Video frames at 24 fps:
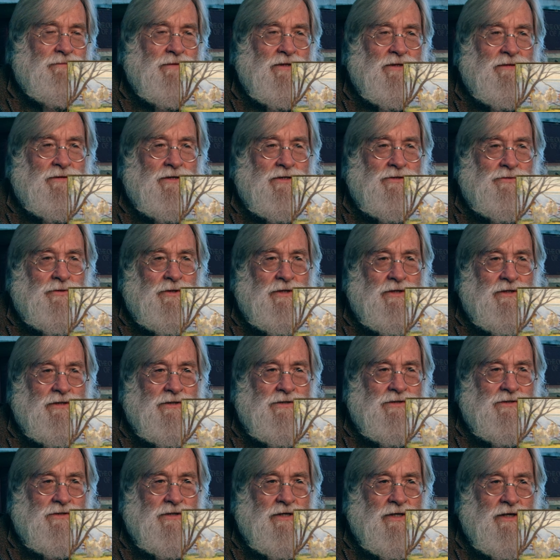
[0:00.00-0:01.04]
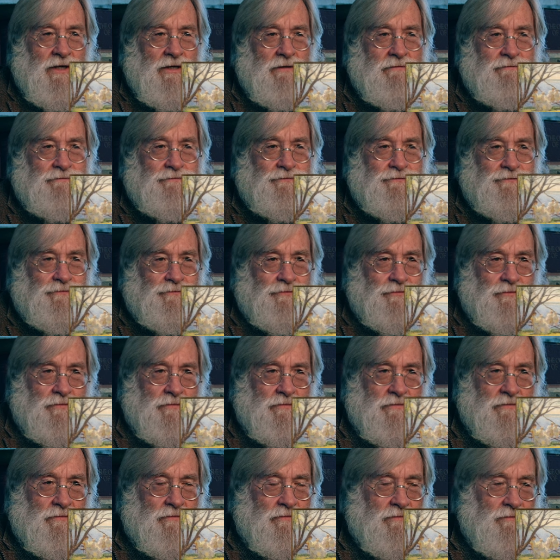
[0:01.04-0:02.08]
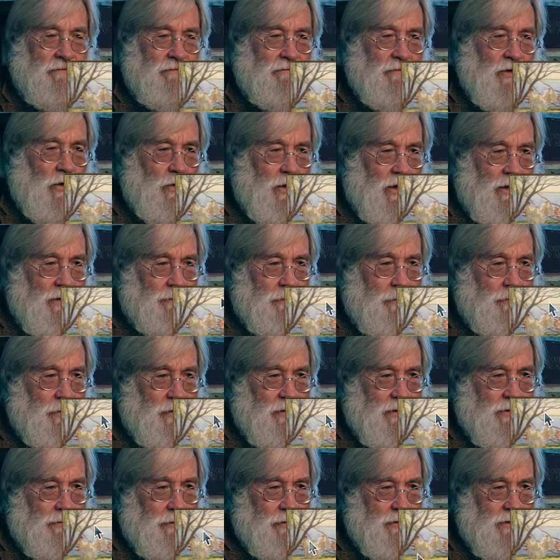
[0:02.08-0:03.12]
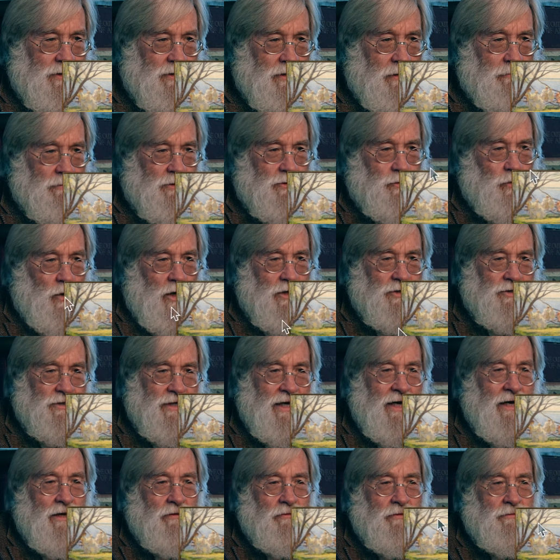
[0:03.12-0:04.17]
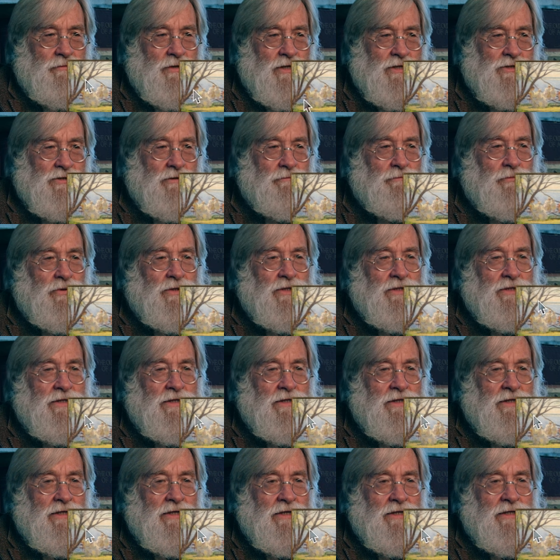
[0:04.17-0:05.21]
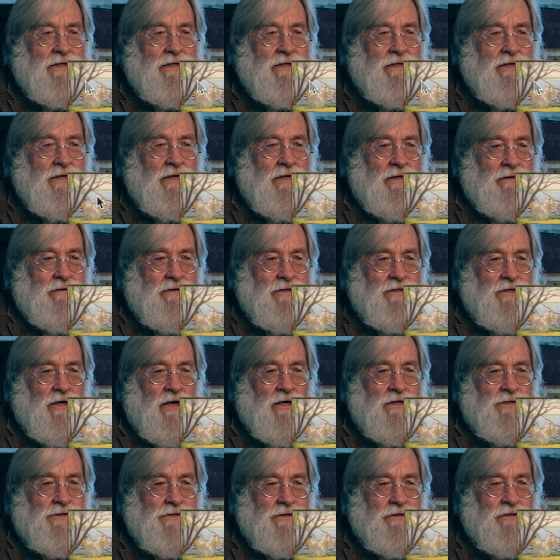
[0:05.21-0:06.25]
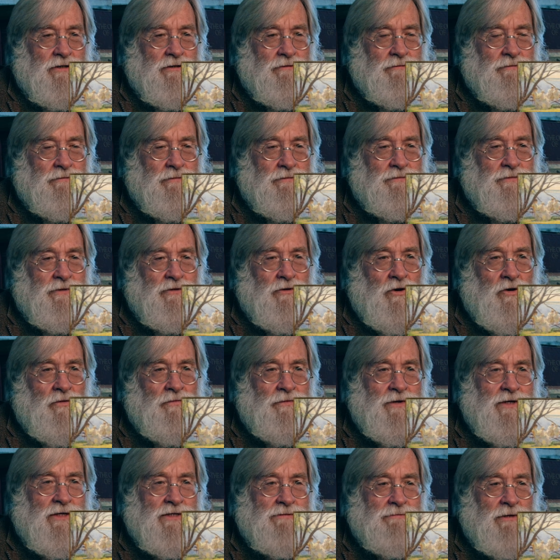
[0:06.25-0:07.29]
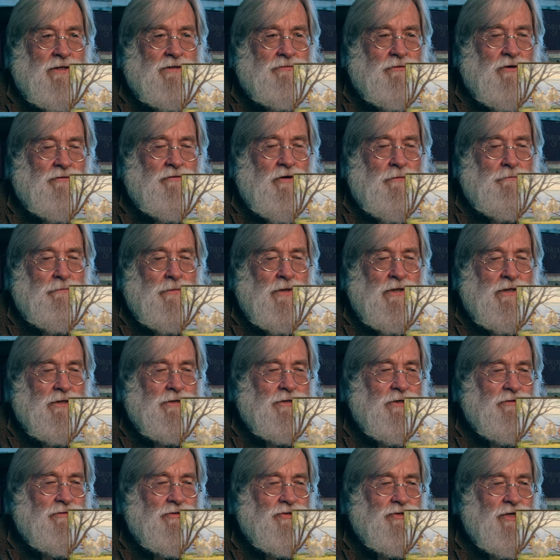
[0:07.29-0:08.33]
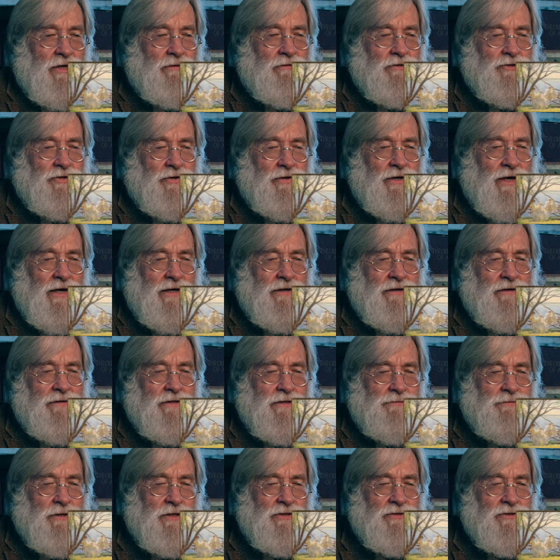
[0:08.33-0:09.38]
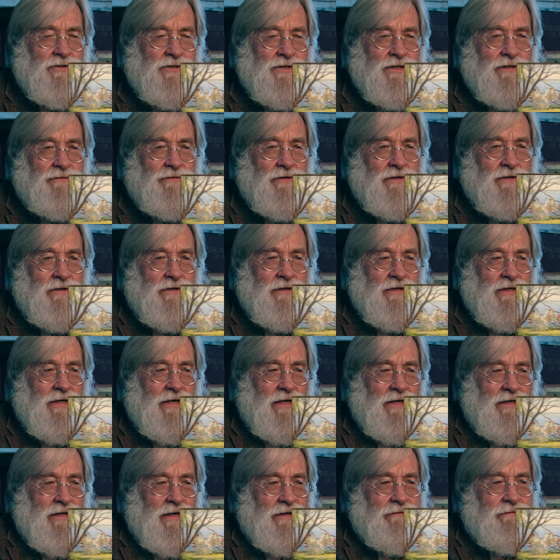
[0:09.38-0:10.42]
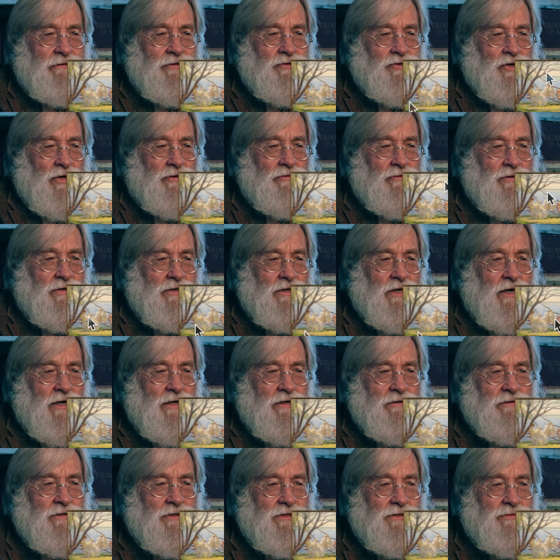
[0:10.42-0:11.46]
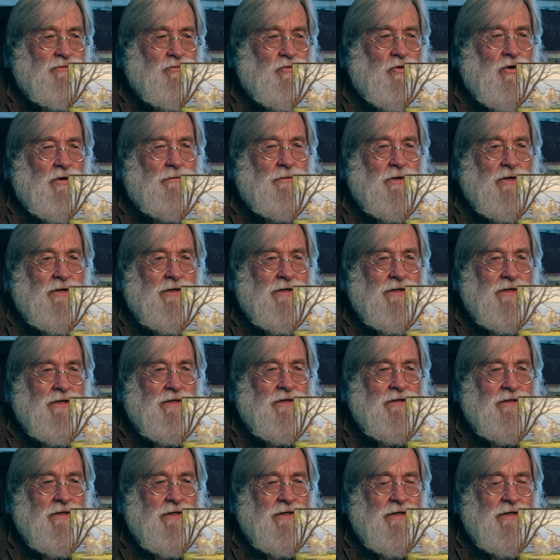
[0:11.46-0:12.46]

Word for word: this one is, um, well, let me put it this way. This is almost washed out with being so brilliantly lit. The darks here, the whole thing is much more of a middle tone. The general tonality of this picture is different. Like the general color is warmer here.